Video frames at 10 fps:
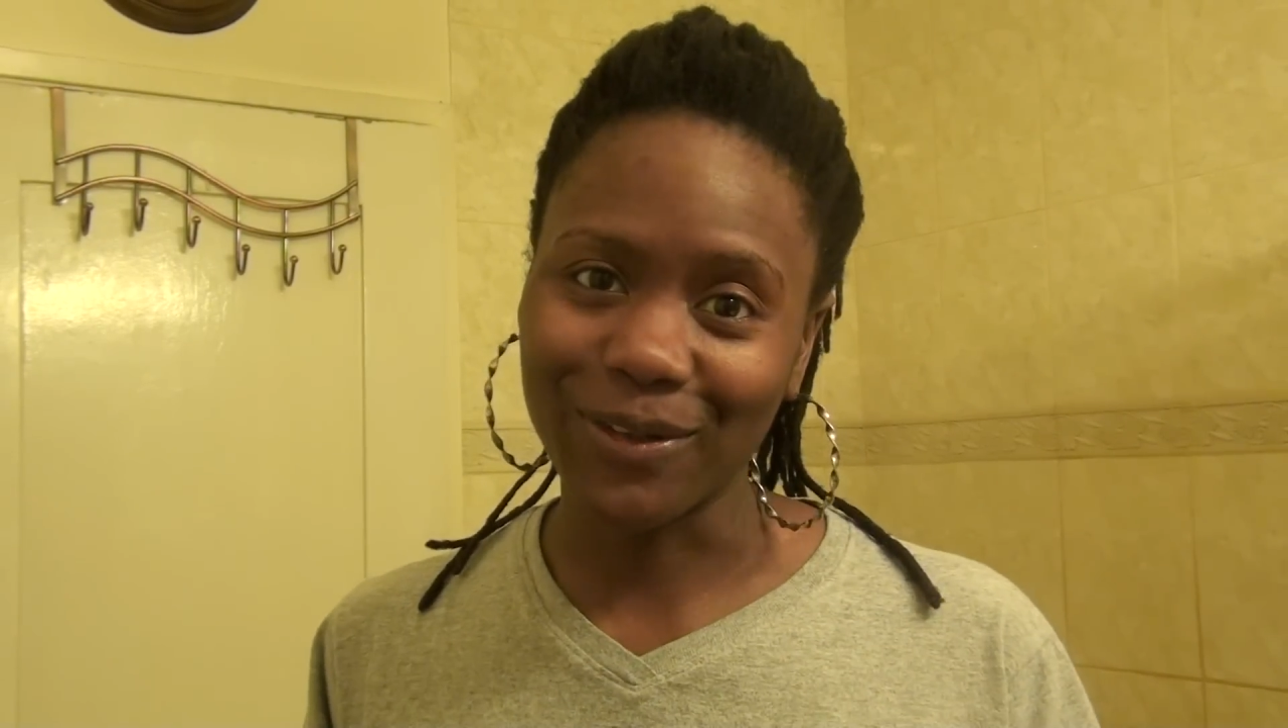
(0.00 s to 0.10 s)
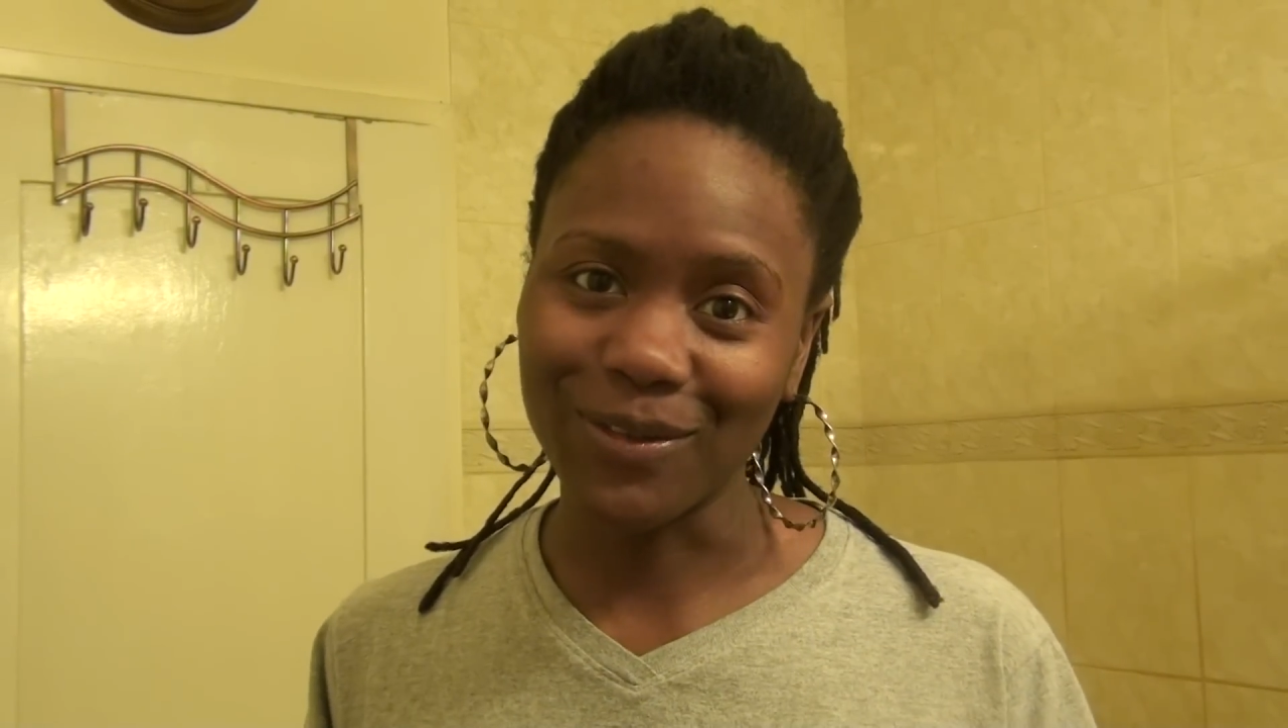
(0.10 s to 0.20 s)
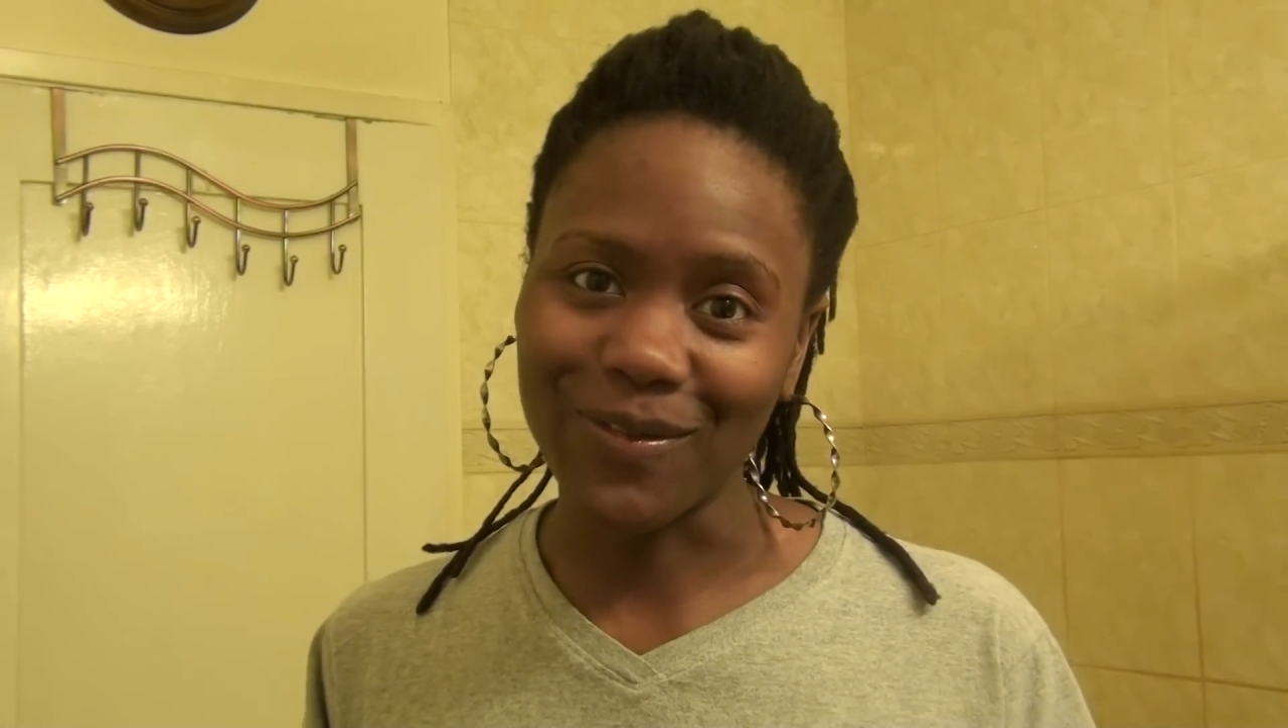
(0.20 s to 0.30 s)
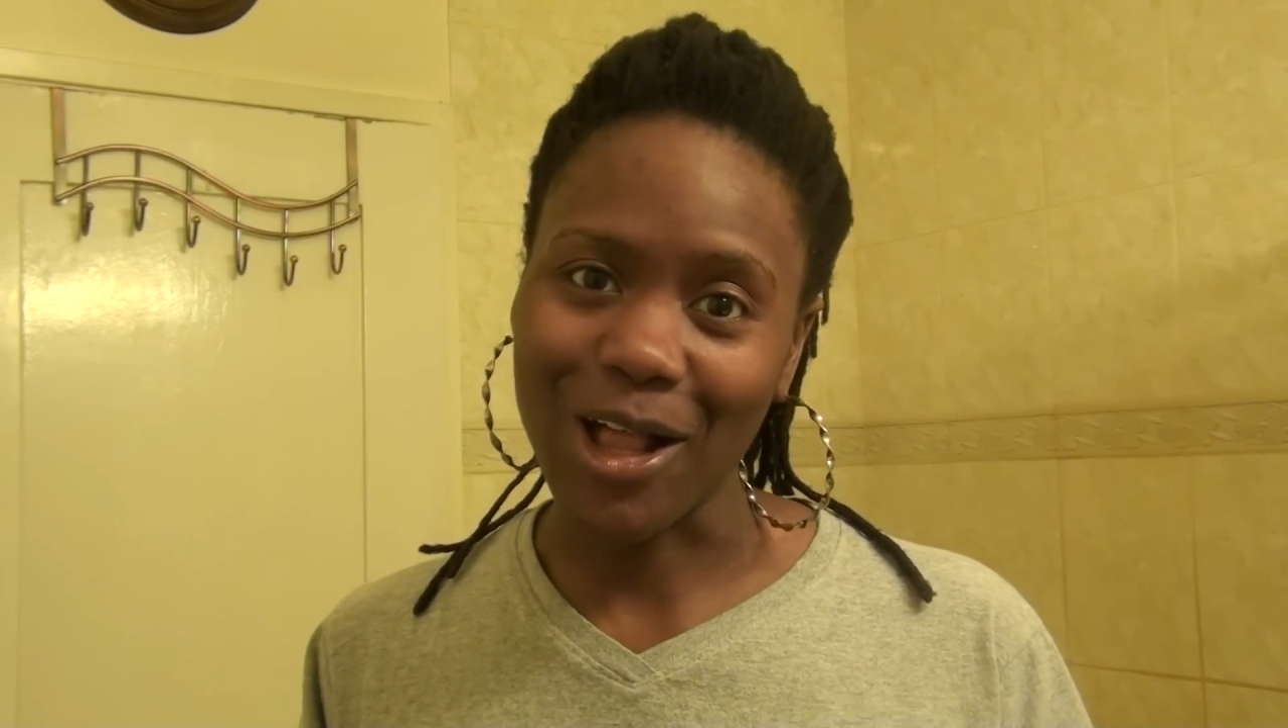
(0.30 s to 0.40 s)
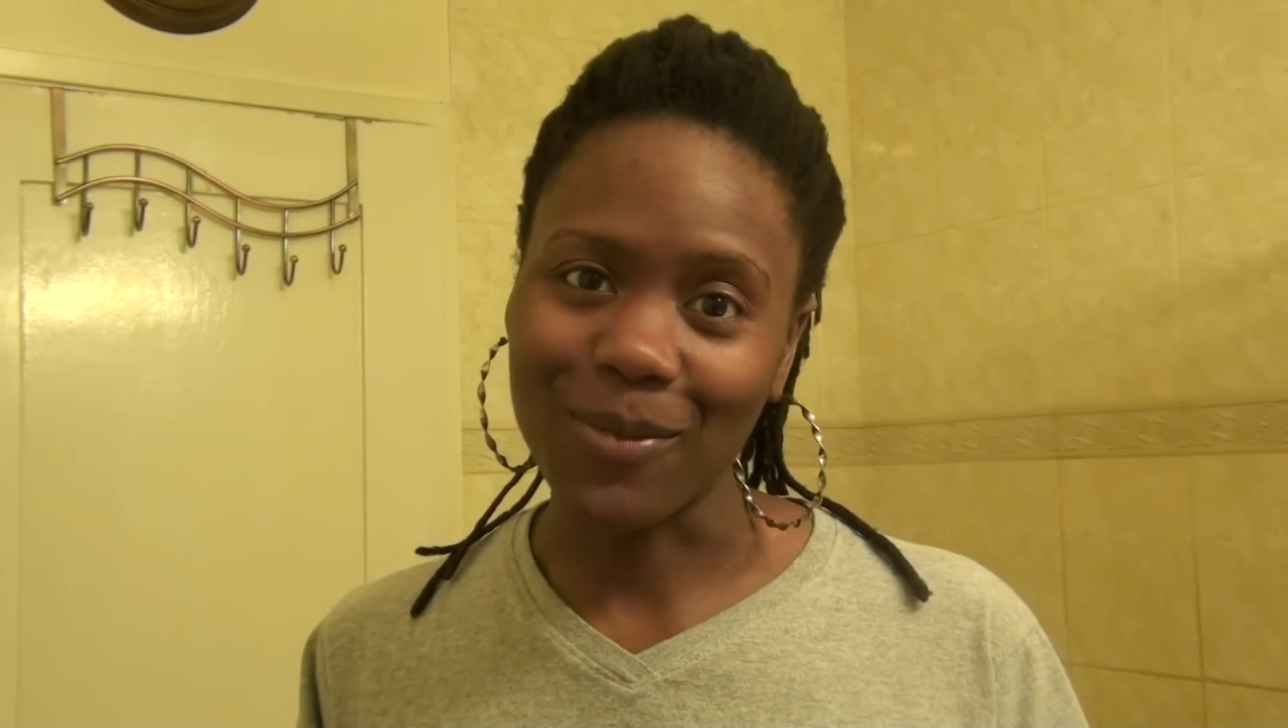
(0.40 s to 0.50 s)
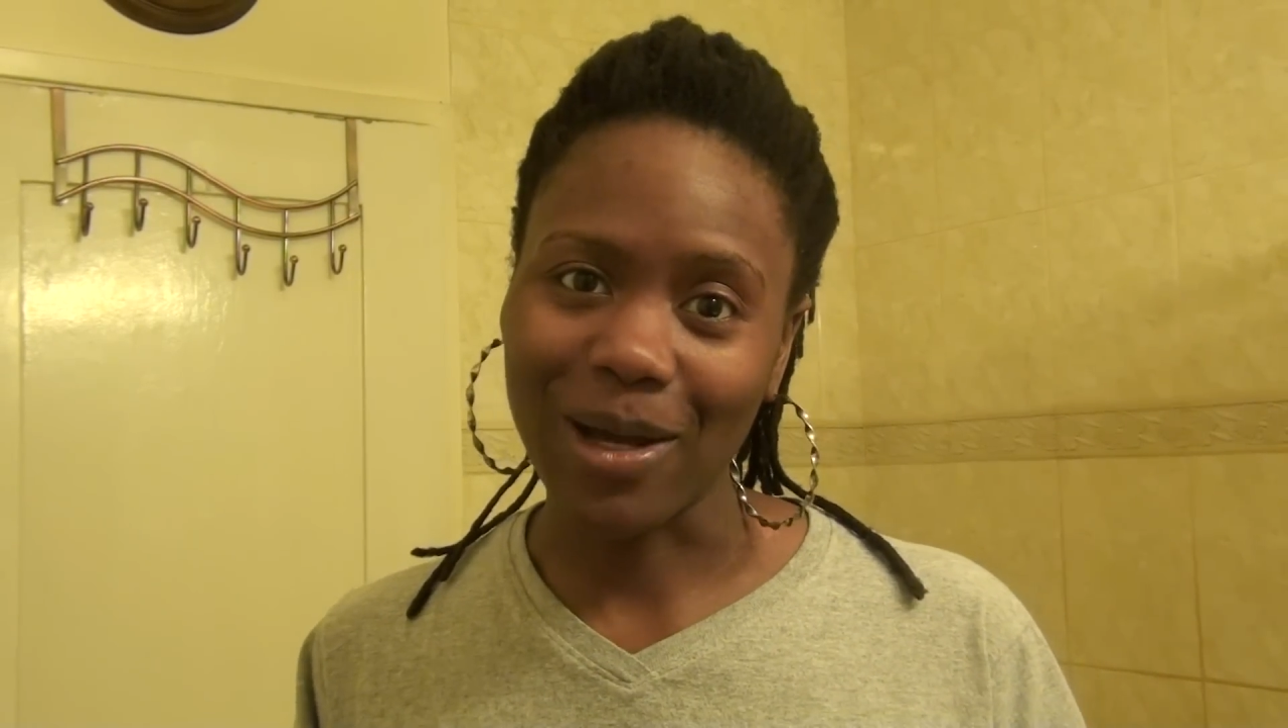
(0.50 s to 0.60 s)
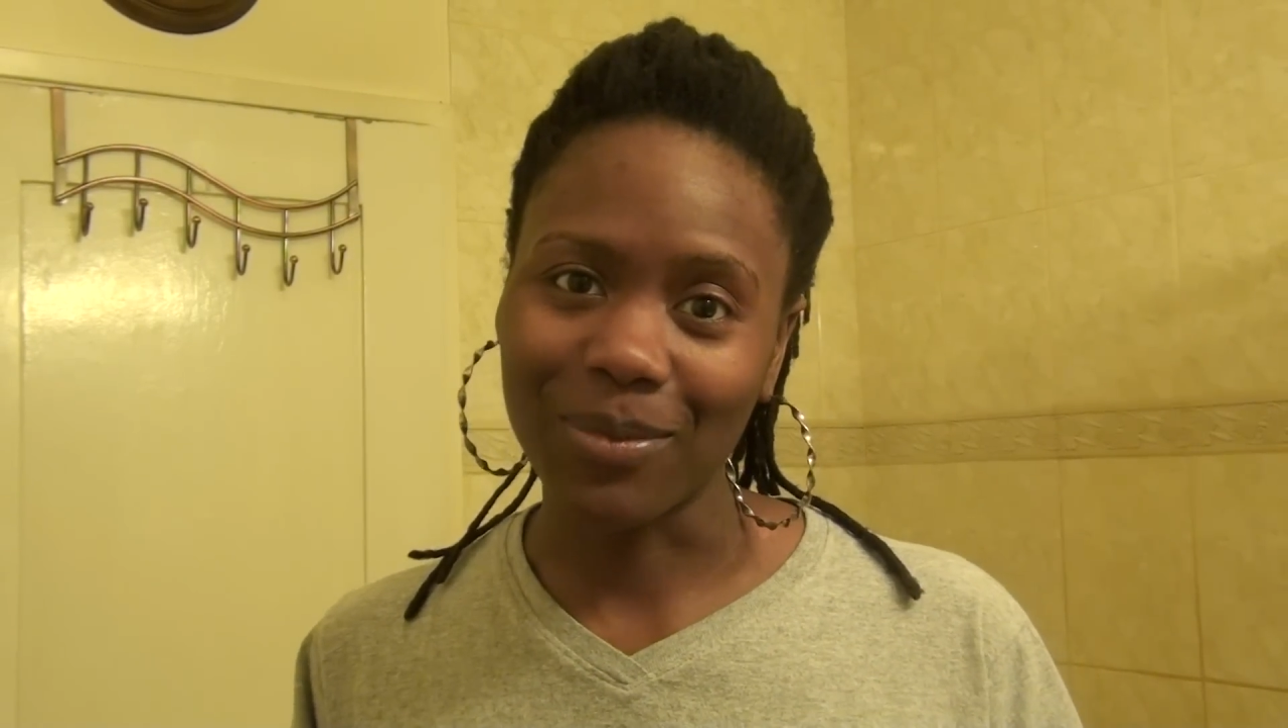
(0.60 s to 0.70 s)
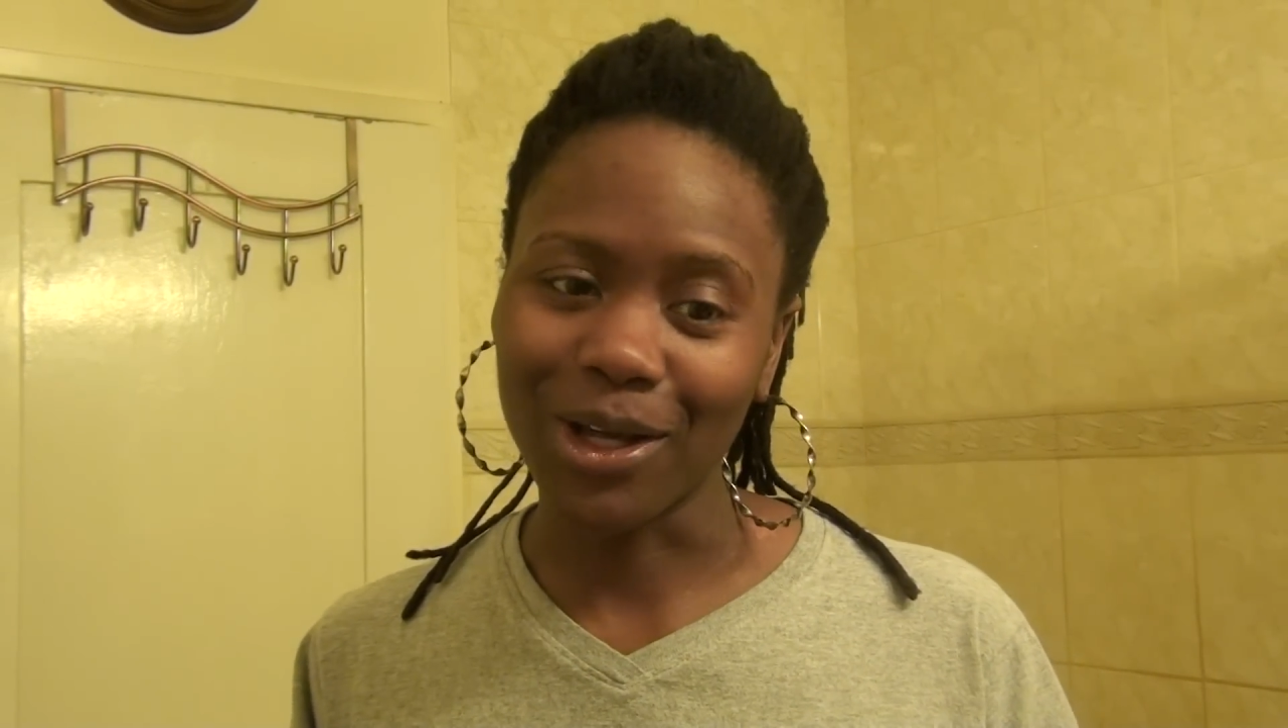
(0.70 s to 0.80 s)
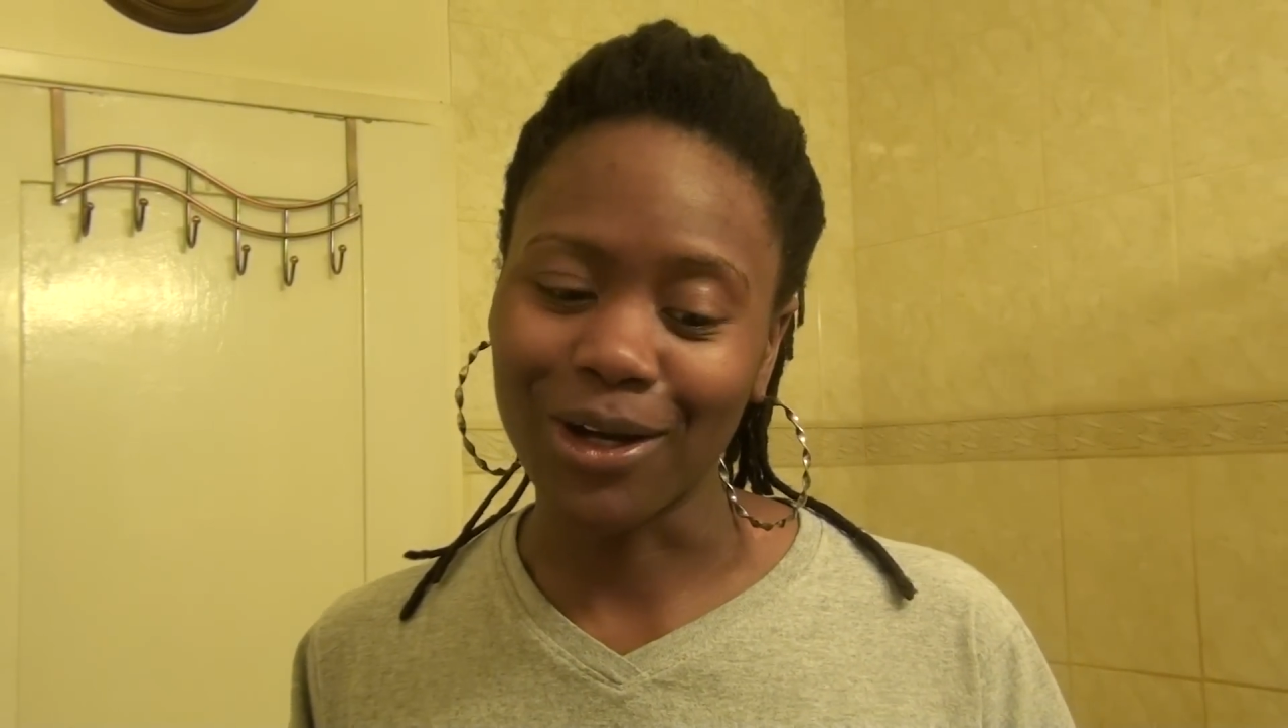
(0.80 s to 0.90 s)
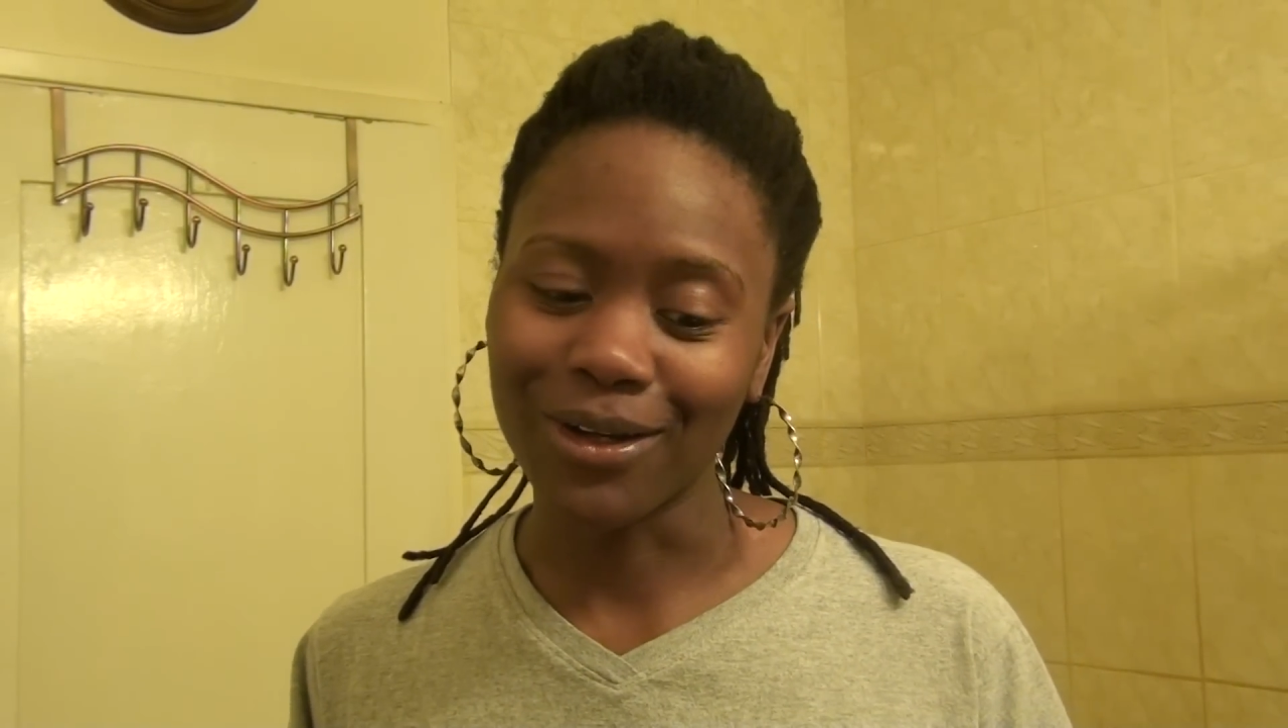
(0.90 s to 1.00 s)
if you follow my
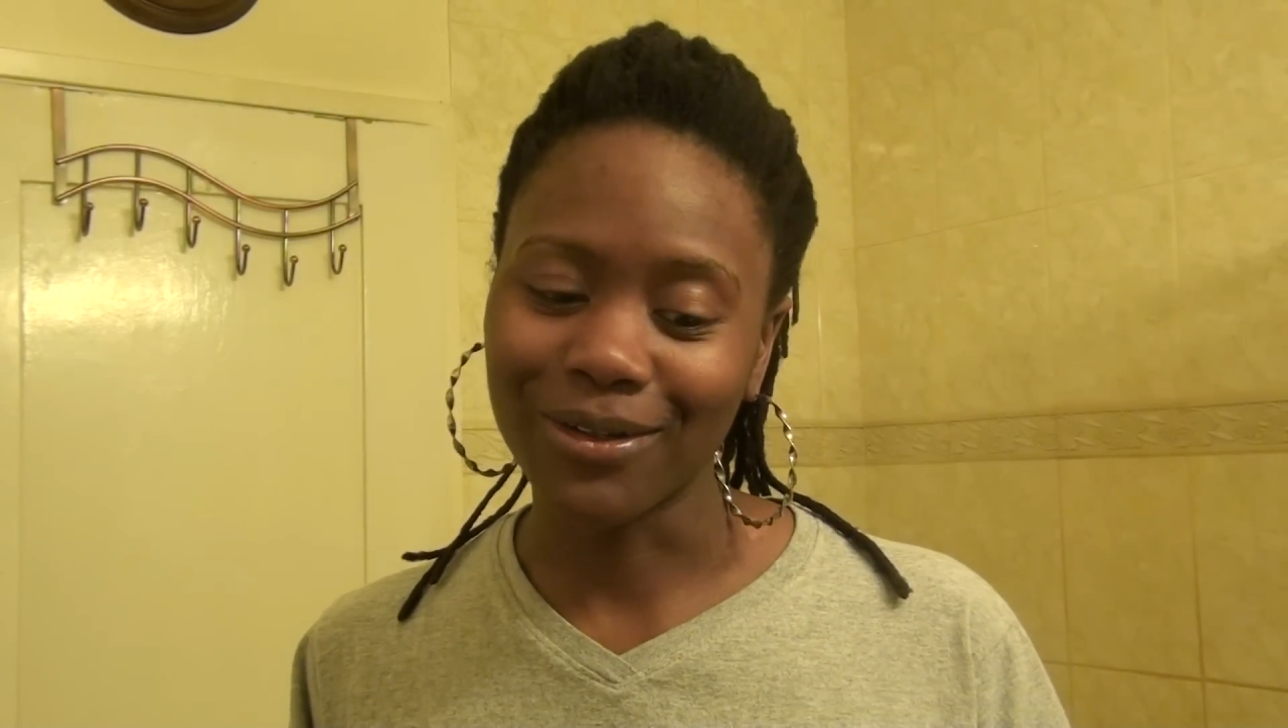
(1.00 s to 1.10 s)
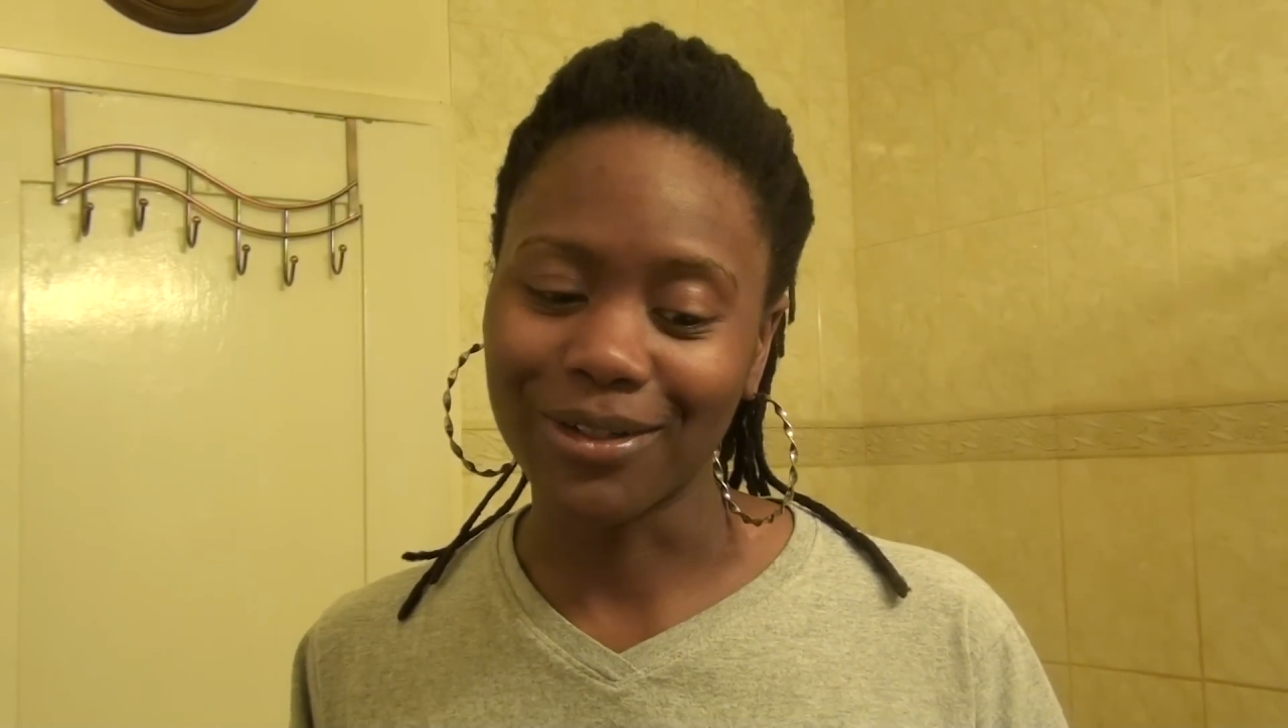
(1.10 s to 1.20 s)
blog